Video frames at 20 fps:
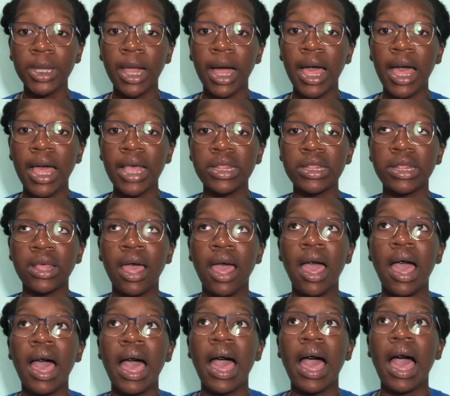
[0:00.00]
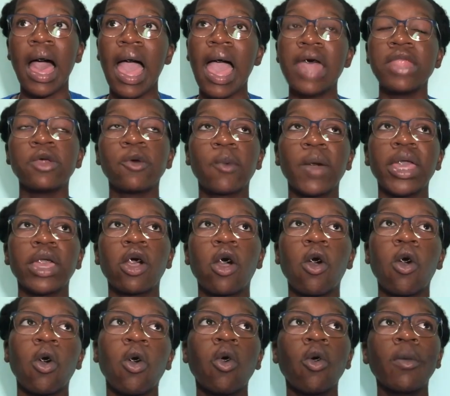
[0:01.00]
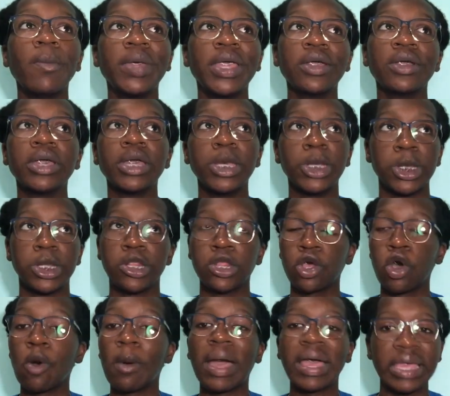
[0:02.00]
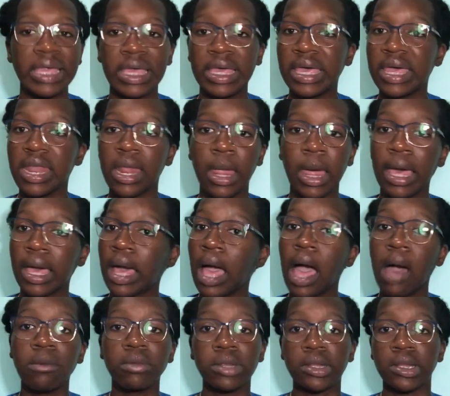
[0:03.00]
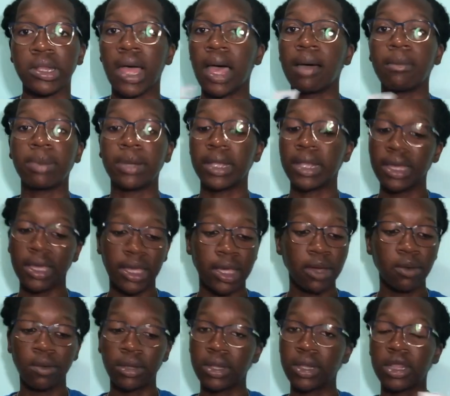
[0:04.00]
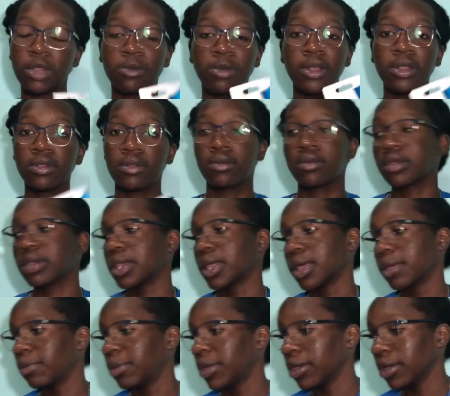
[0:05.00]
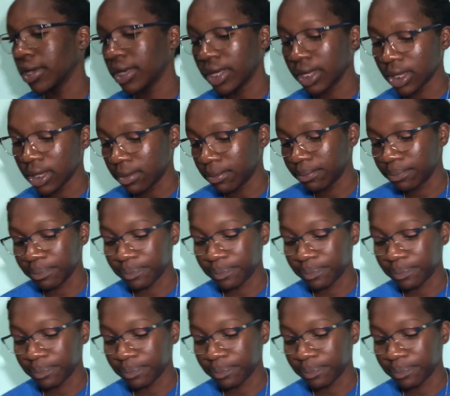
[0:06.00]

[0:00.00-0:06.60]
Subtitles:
class. I had to wait a whole period just to go back and get it. Like, I was not playing with these pencils, like, period.